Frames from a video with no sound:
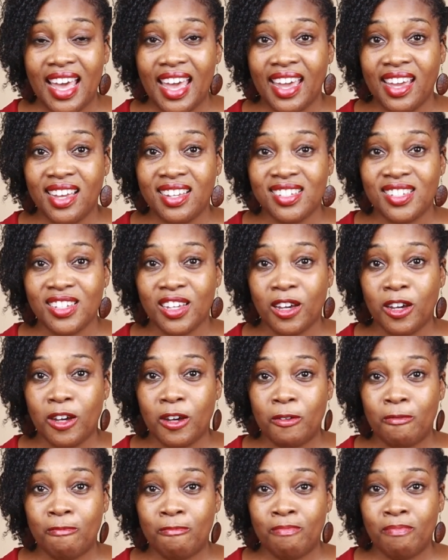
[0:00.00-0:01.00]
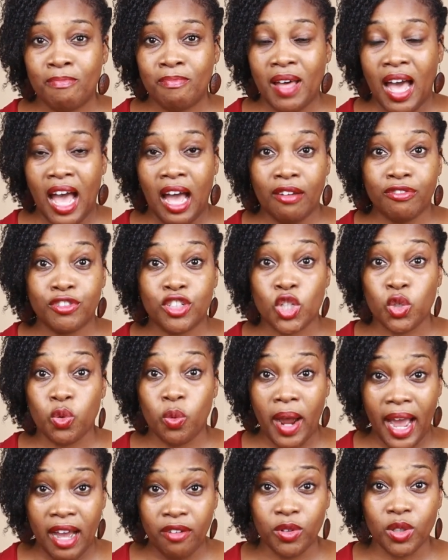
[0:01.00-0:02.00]
and um, I've
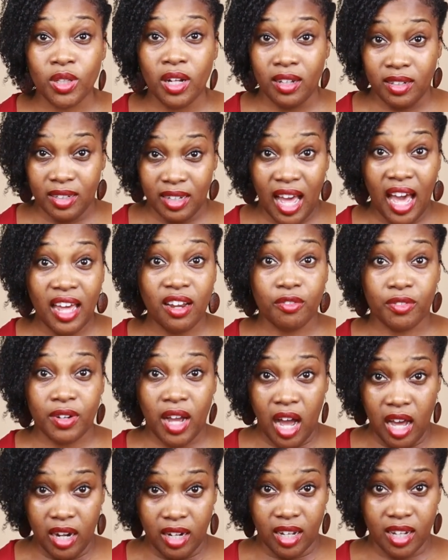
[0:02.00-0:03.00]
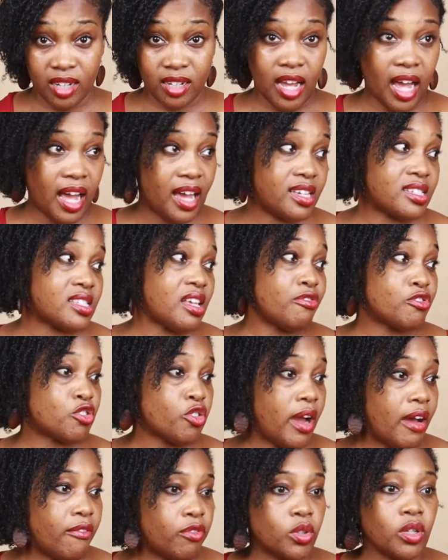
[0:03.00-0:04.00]
traveled a lot of Ghana. Guys, I've
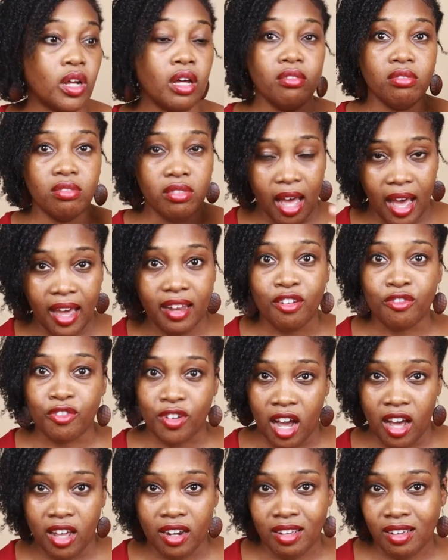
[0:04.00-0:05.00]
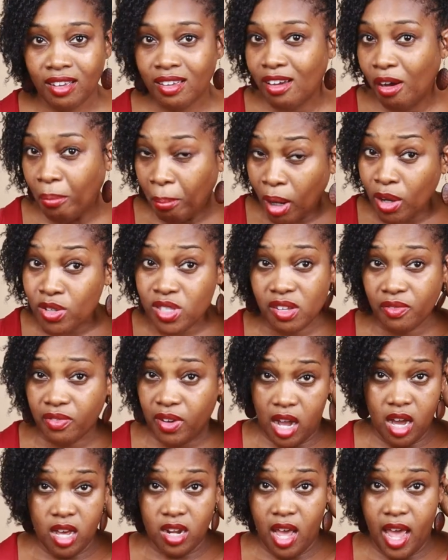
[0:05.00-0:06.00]
traveled a lot of Ghana, most of
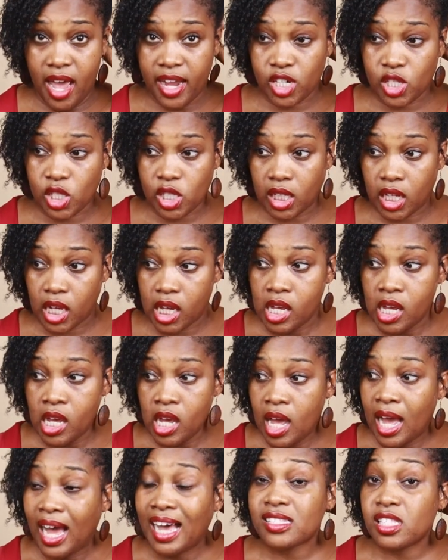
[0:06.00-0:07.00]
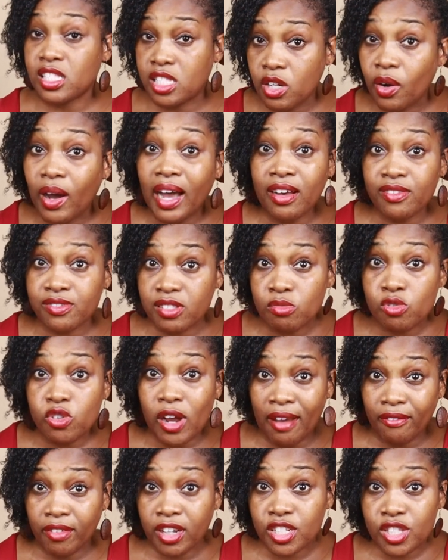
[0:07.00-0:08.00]
Ghana actually. I still have some
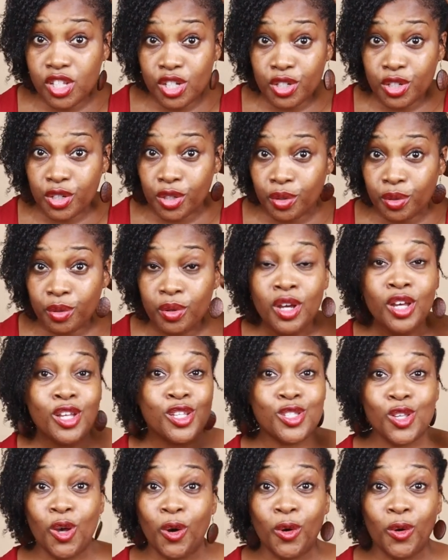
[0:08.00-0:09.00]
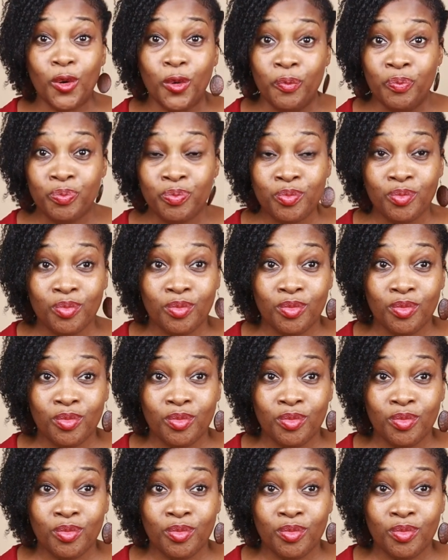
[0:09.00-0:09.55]
traveling to do, so